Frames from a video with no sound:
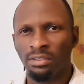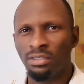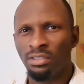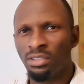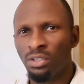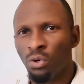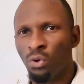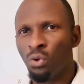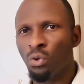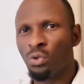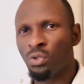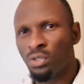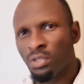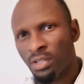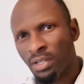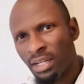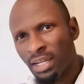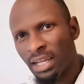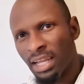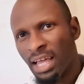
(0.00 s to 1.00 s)

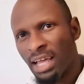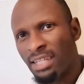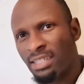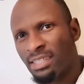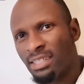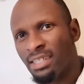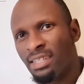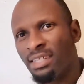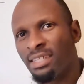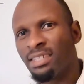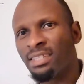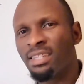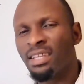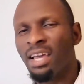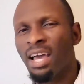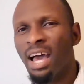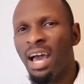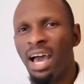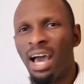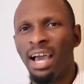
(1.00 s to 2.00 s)
Those glasses
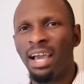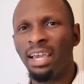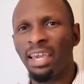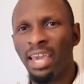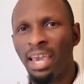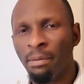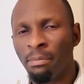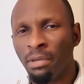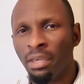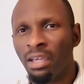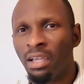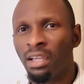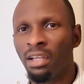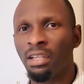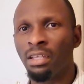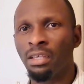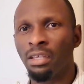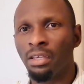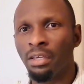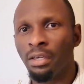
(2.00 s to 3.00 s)
are
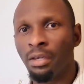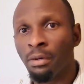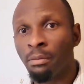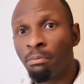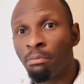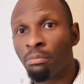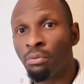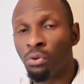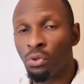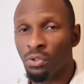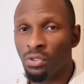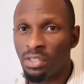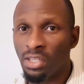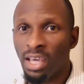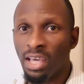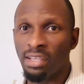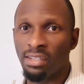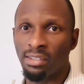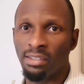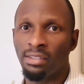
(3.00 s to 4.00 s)
chemically
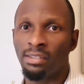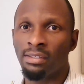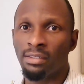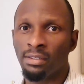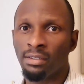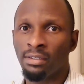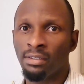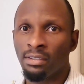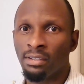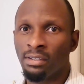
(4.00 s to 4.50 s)
processed.